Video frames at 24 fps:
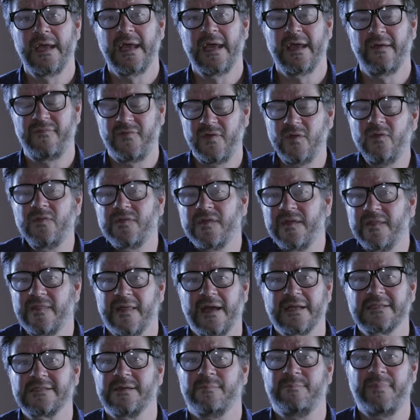if you think
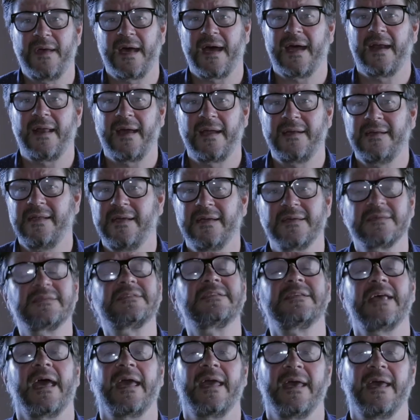that's a bad idea, say